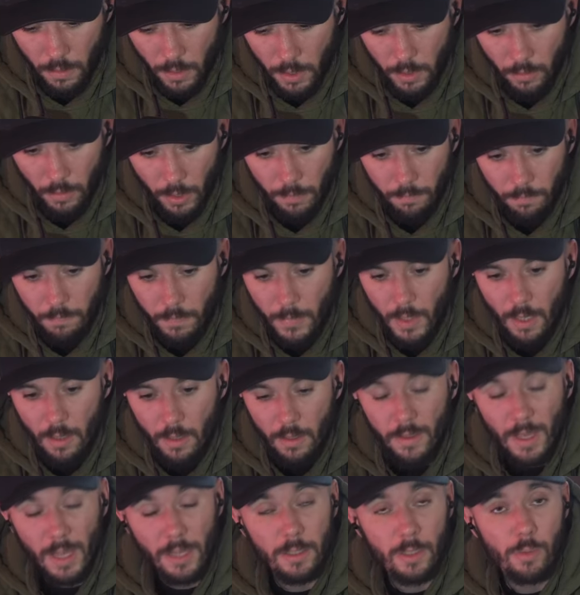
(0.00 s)
Anyway.
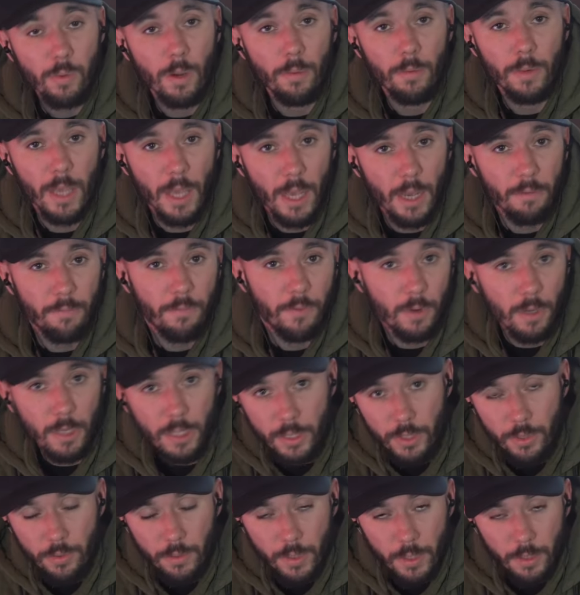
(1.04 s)
That's what we have for
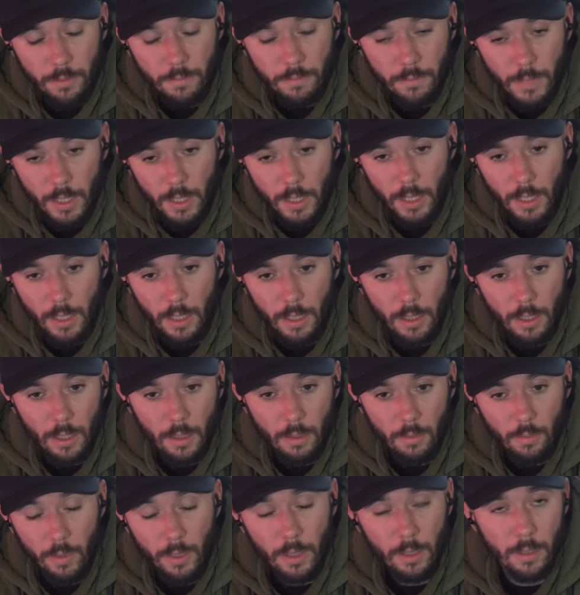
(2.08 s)
Israel.
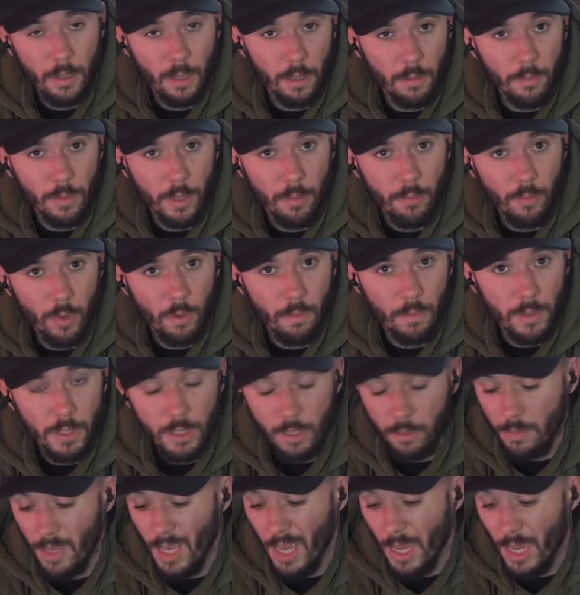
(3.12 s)
Uh, we're going to be moving to